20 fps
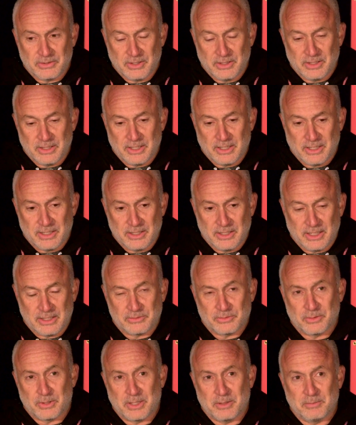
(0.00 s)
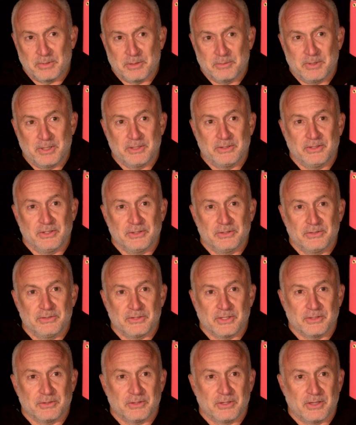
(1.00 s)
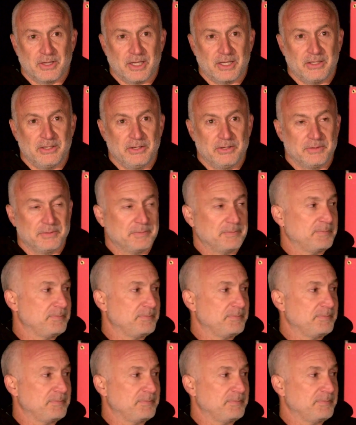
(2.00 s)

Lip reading: and that's what I'm committed to. So thank you.